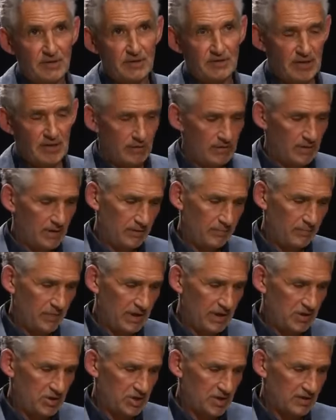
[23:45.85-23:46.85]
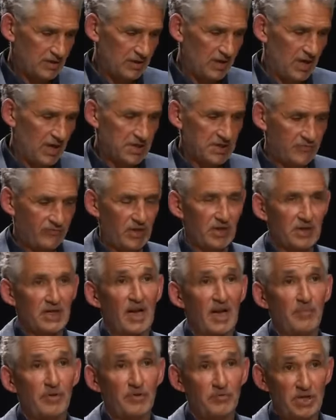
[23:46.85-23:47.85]
So, but it just lasts for a
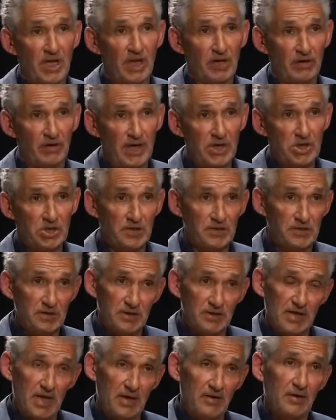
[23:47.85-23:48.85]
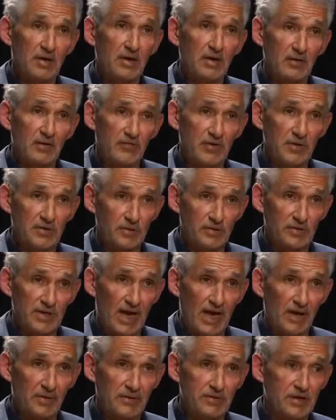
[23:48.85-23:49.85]
couple of generations and then fizzles
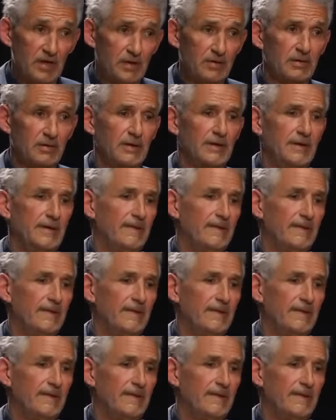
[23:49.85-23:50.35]
out. So,